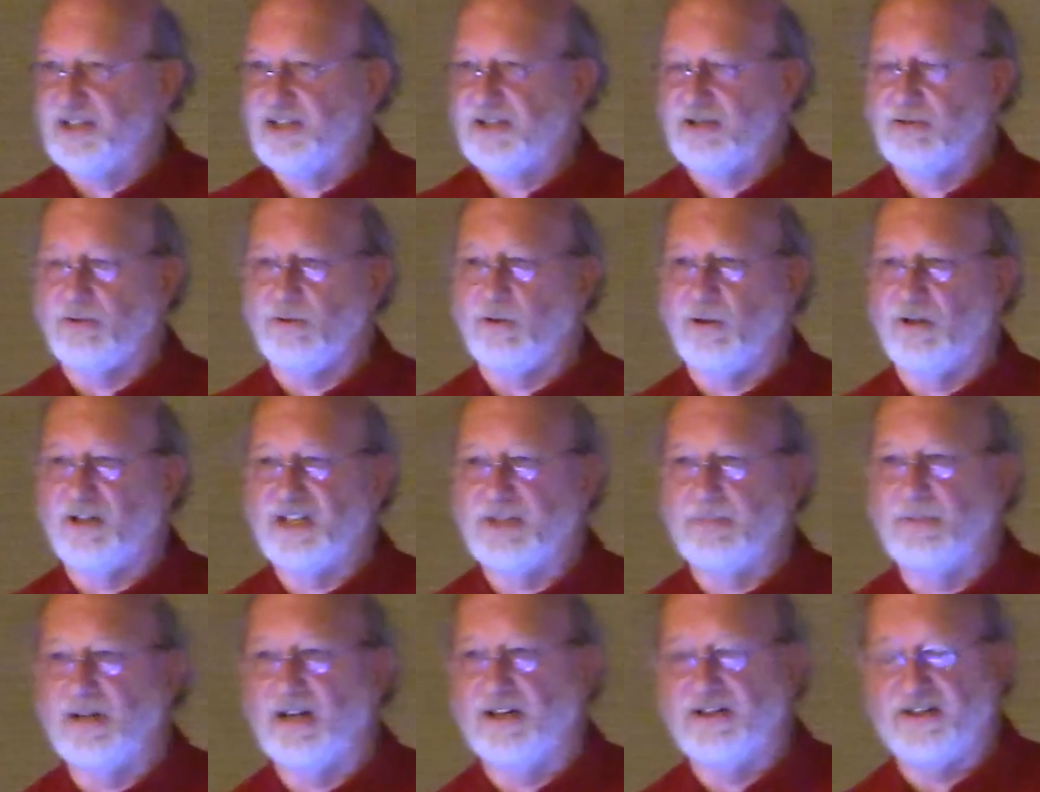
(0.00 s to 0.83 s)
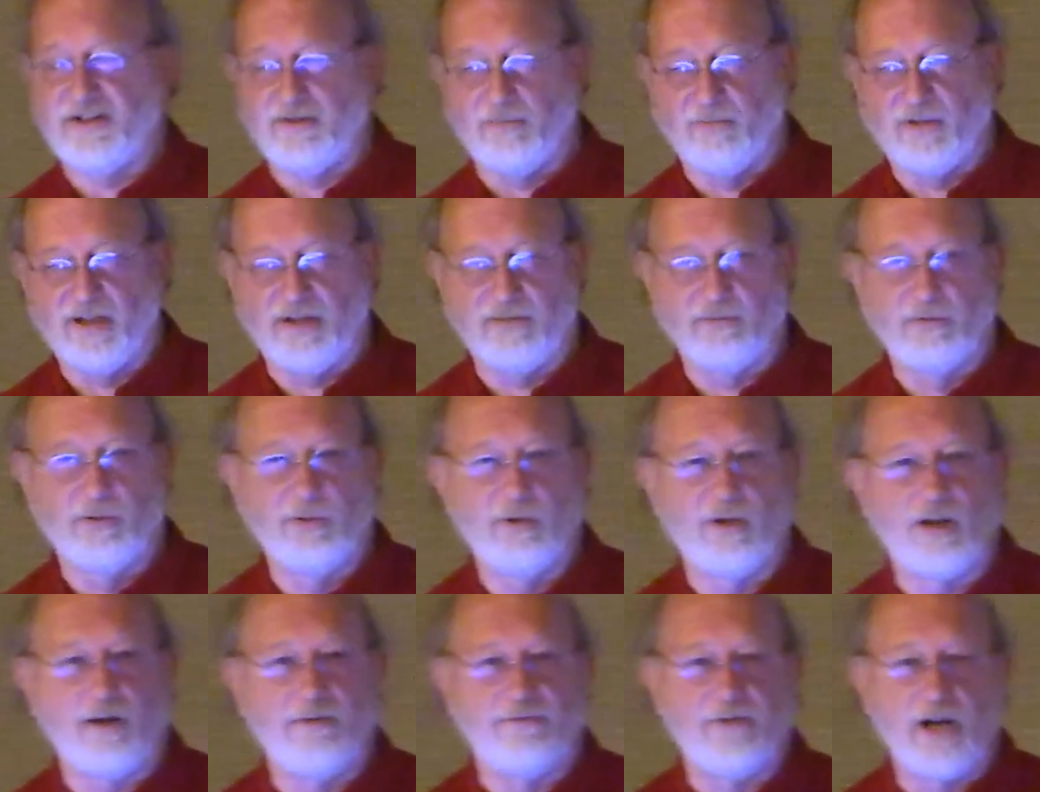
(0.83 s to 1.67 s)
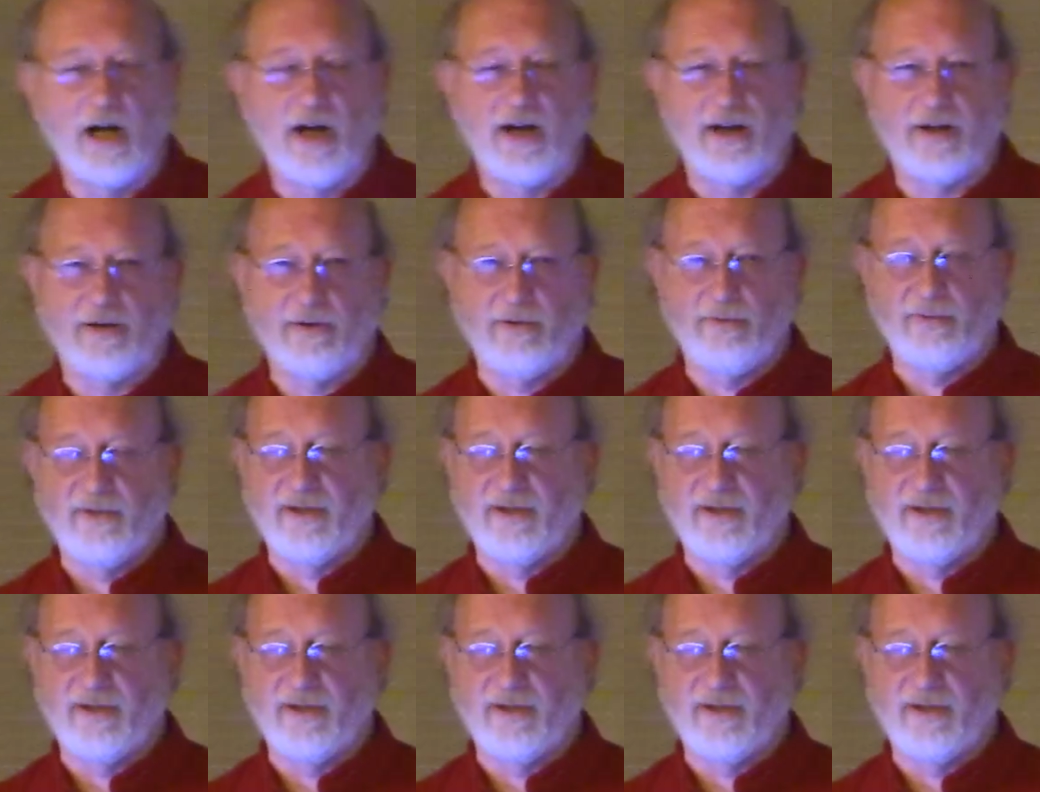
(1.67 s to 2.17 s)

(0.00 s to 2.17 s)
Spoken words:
corresponds to what Rudolf Otto,